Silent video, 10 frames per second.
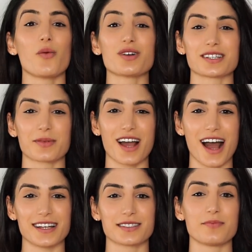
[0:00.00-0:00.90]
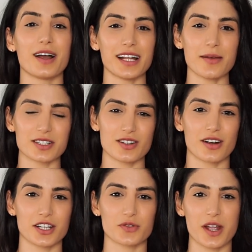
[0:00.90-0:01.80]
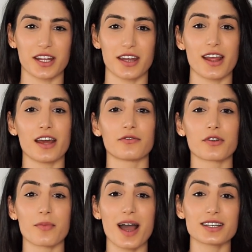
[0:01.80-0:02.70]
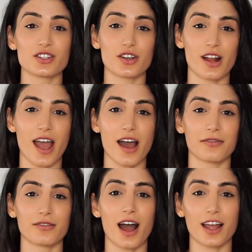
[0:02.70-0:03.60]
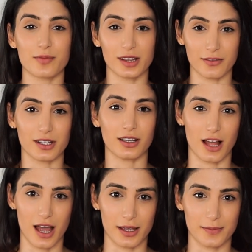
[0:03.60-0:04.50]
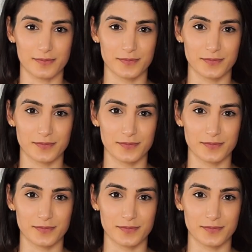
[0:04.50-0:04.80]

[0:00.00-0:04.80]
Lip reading: What's up, guys? My name is Nara Israelian, and for the past year and a half, I've been living a lie.